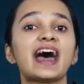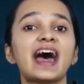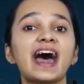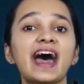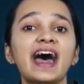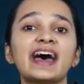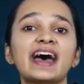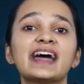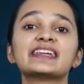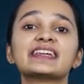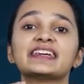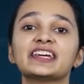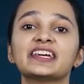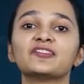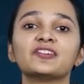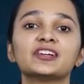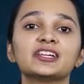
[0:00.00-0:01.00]
and
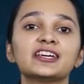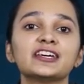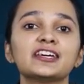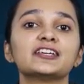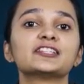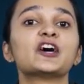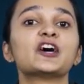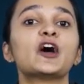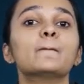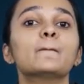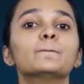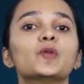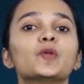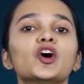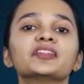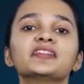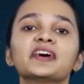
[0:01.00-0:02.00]
if it is
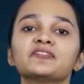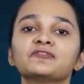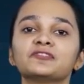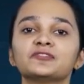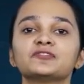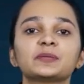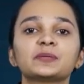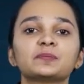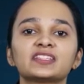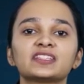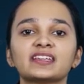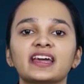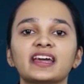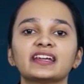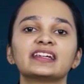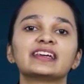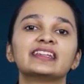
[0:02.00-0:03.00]
more than
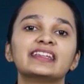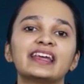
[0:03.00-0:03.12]
50%,